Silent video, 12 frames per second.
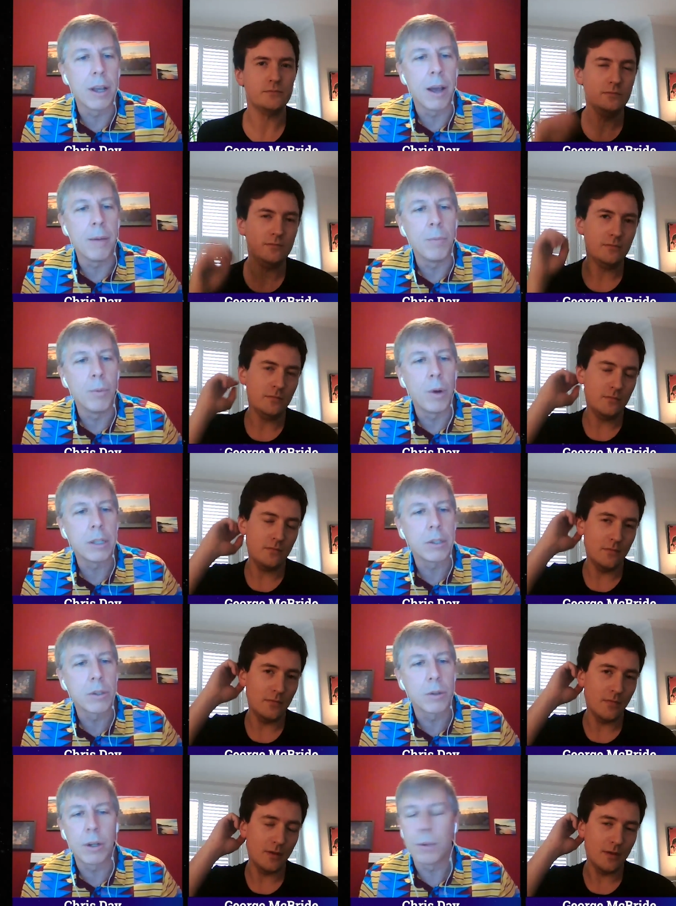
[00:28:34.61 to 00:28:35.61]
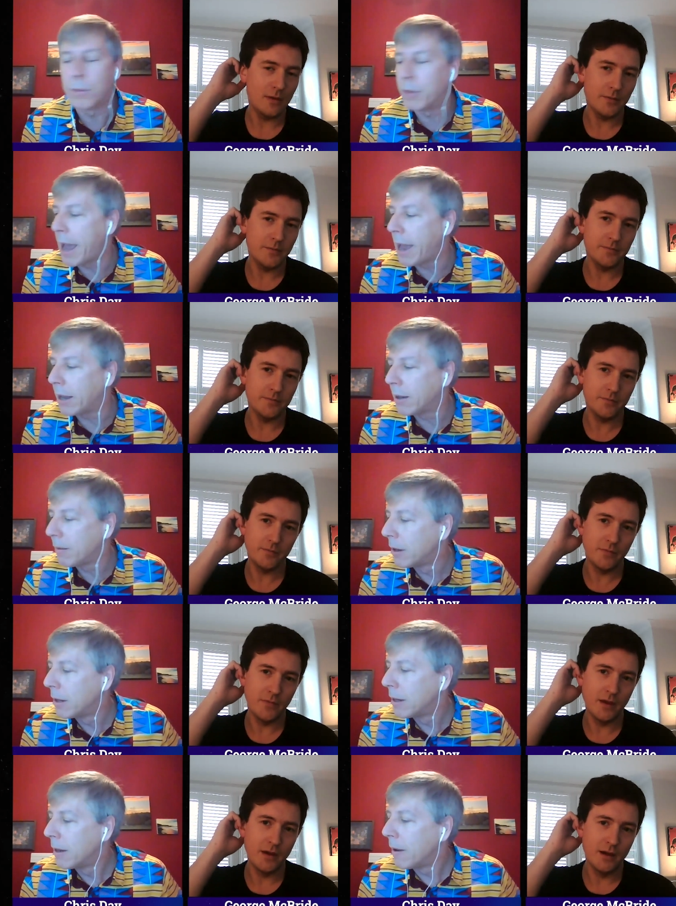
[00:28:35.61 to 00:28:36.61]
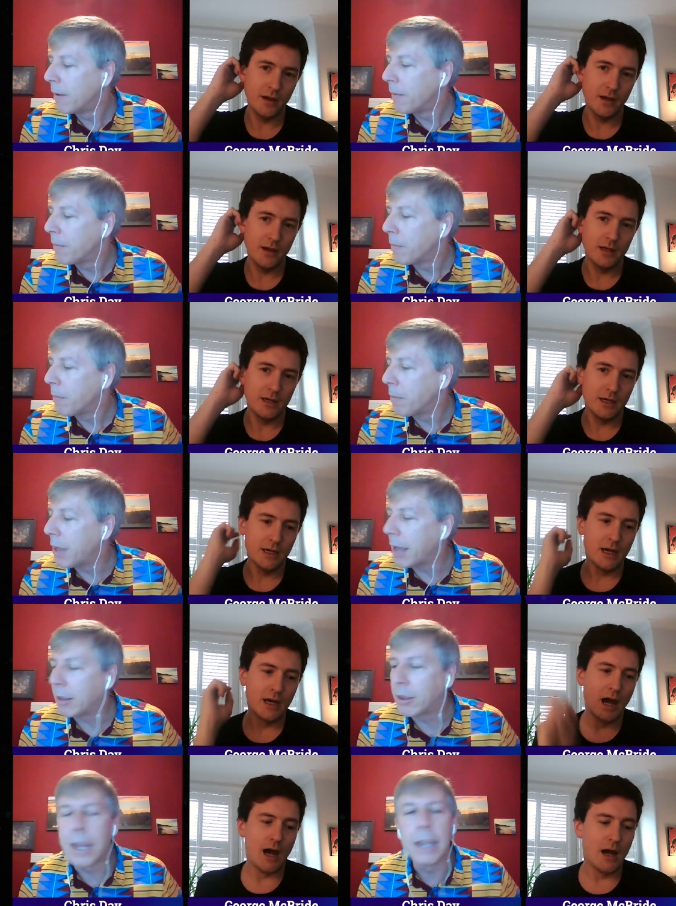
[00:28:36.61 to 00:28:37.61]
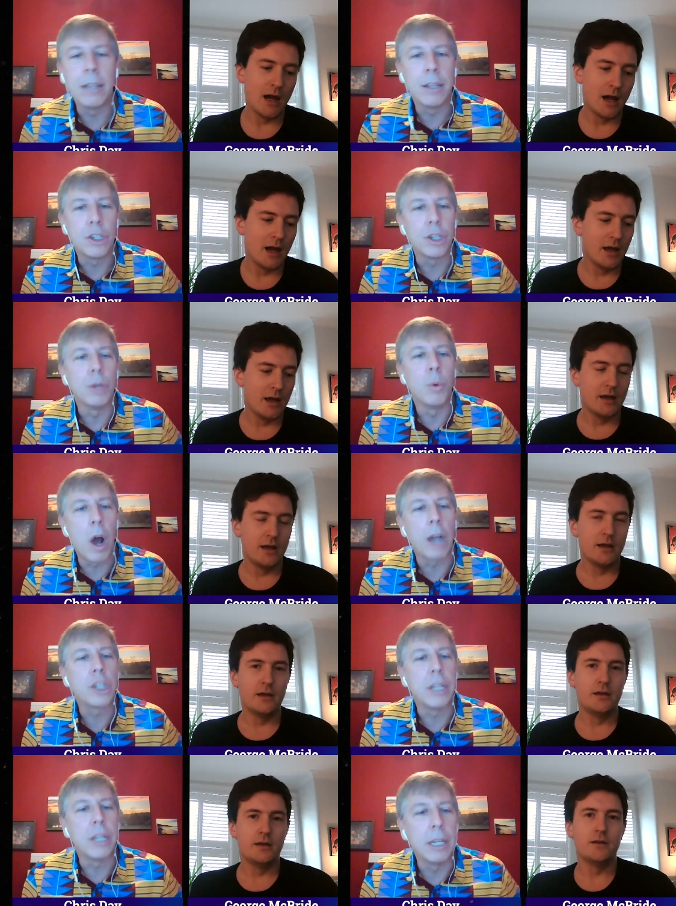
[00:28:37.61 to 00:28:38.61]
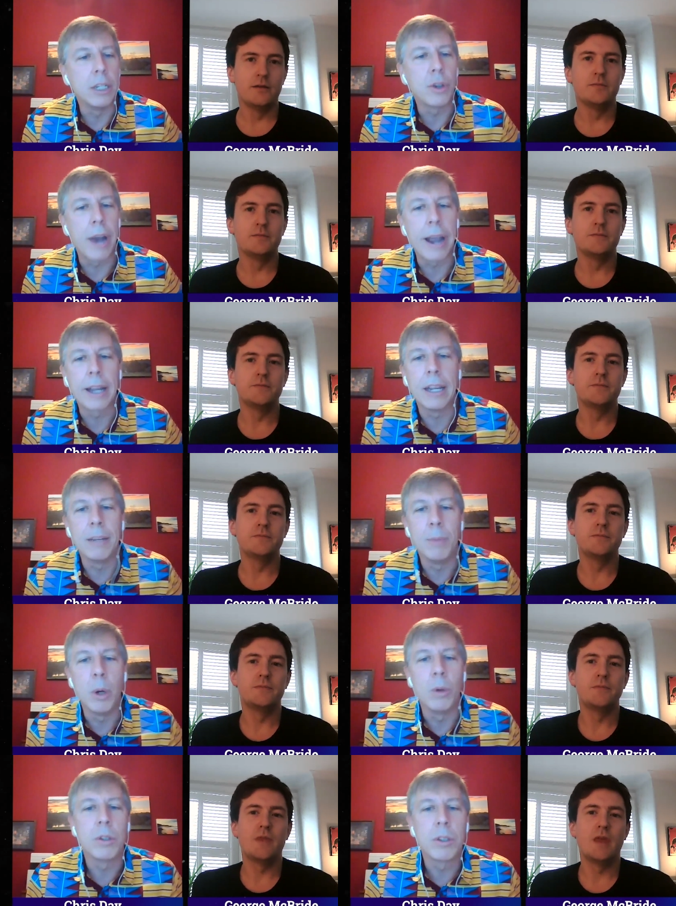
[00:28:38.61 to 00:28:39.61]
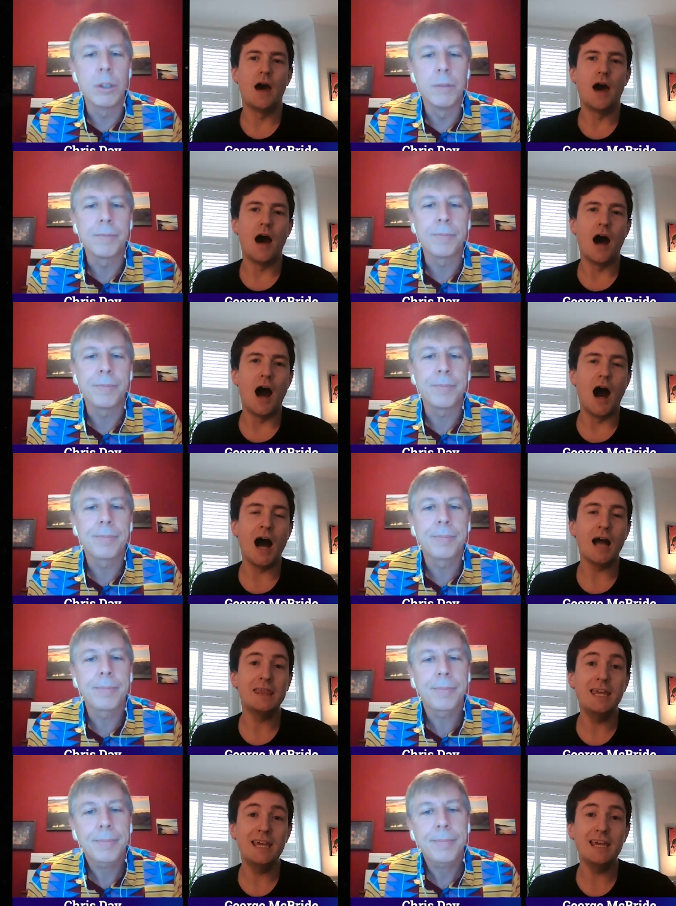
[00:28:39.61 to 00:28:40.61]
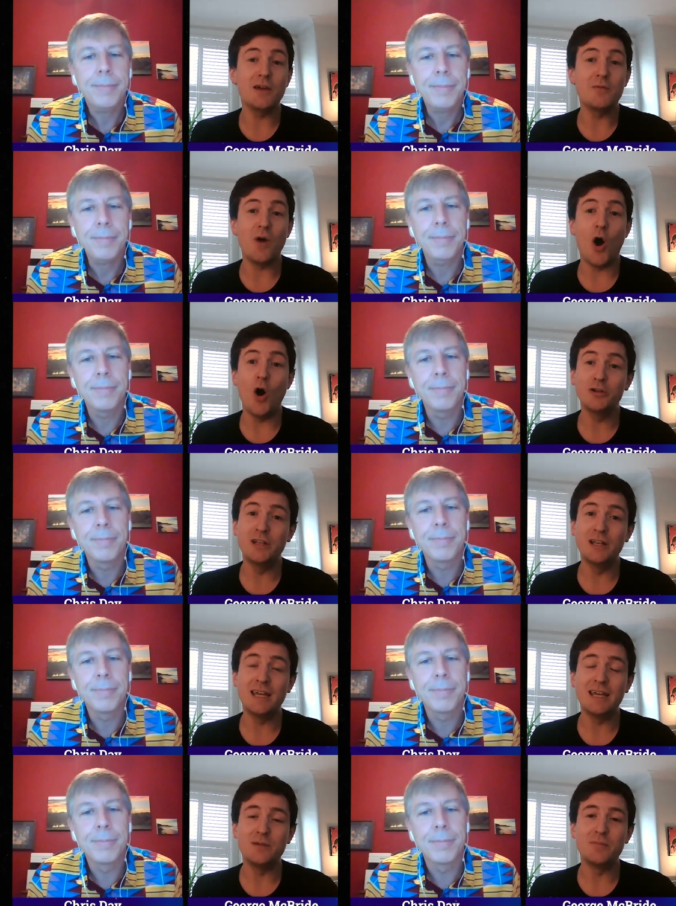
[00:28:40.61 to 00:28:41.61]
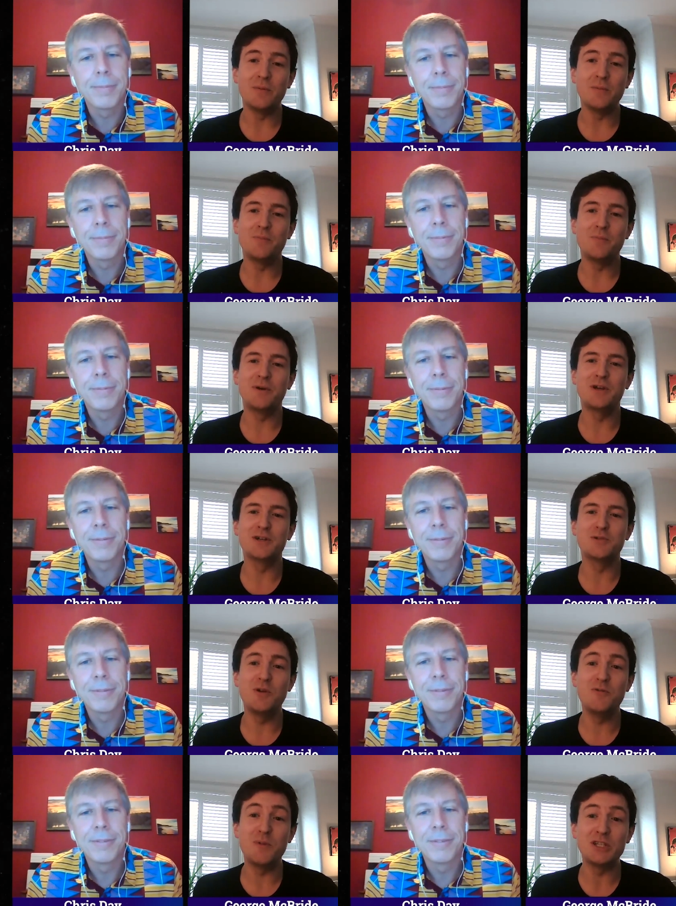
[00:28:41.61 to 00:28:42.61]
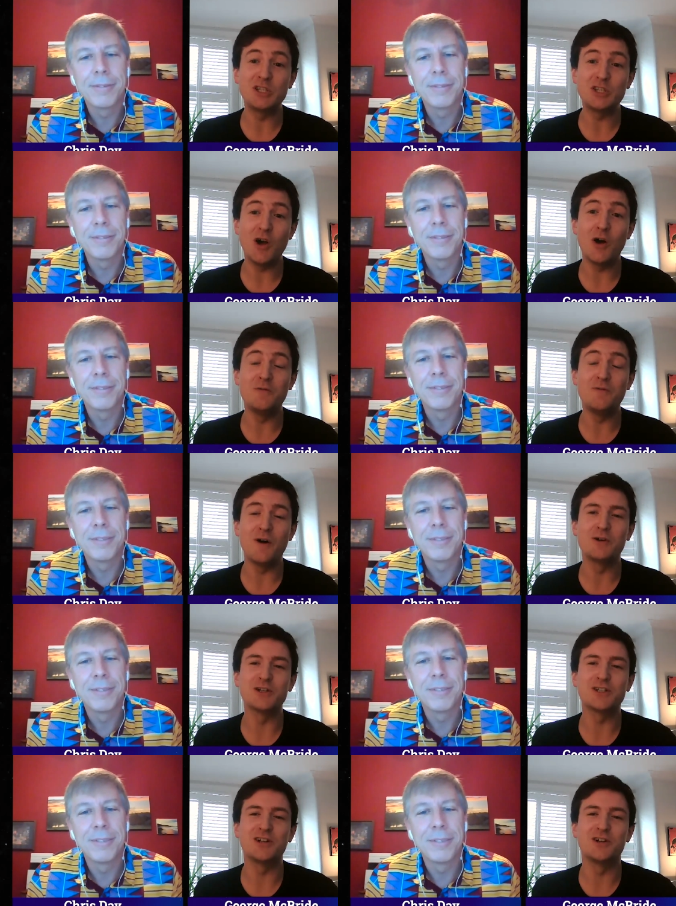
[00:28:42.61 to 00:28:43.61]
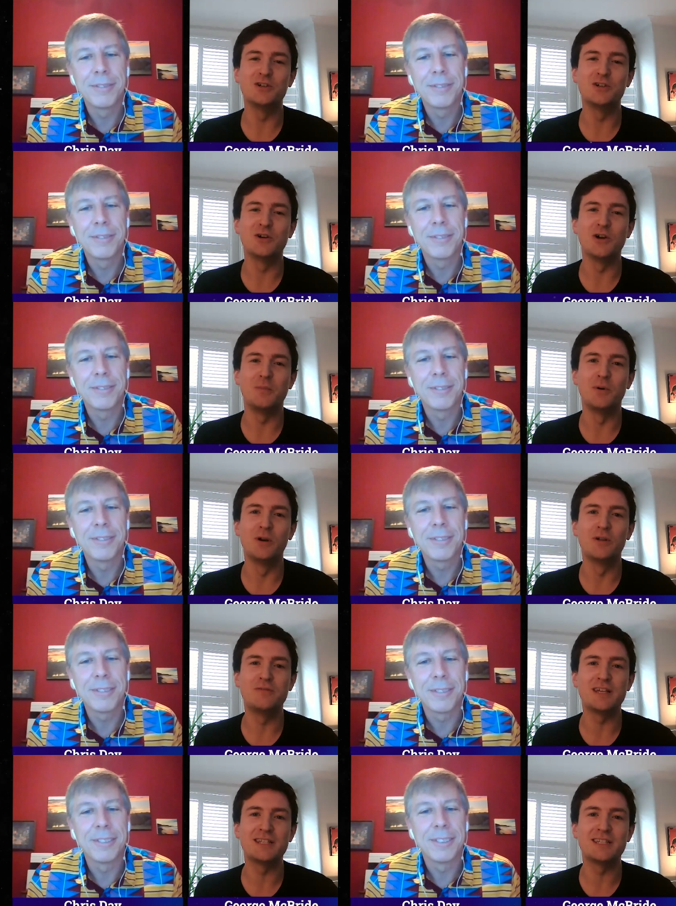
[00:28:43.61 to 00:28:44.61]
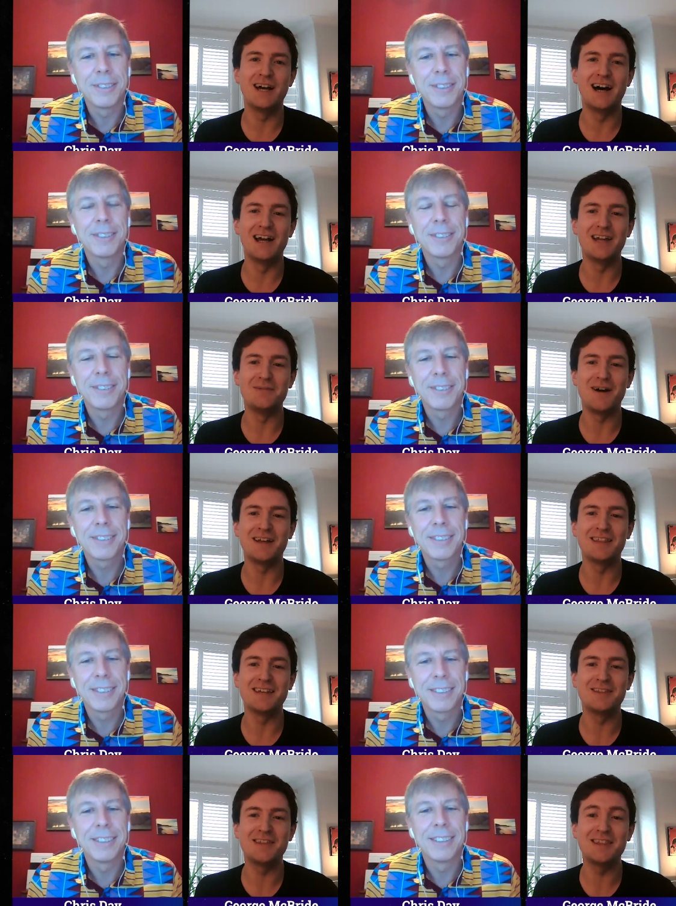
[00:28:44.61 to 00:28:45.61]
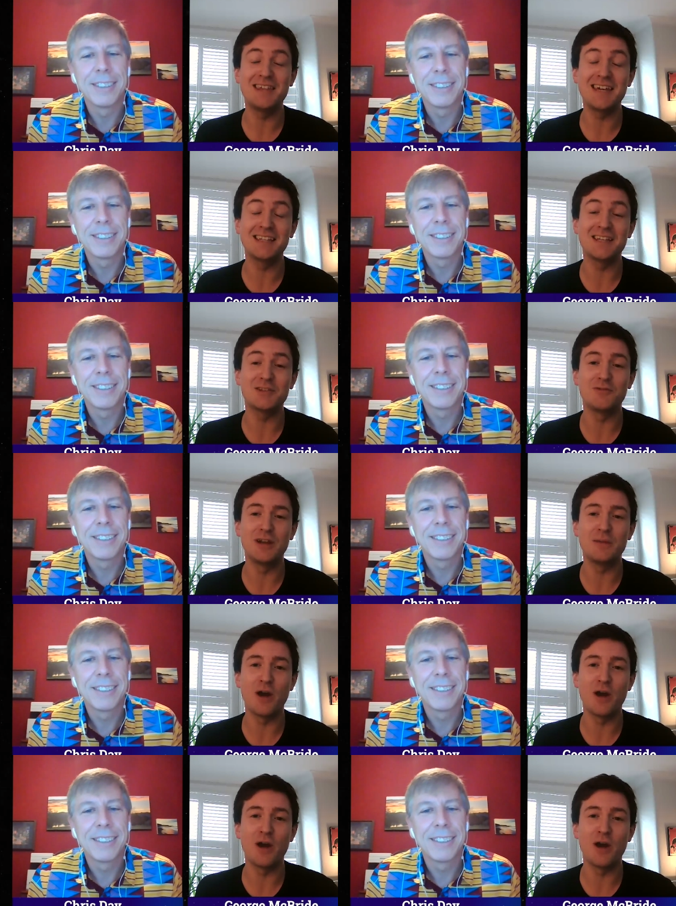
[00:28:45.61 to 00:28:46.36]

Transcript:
Speaker 1: Um, what sort of that that thing that you're watching and tracking most?
Speaker 2: I think oddly because we've been so focused on Europe all of this time, uh, the the thing that's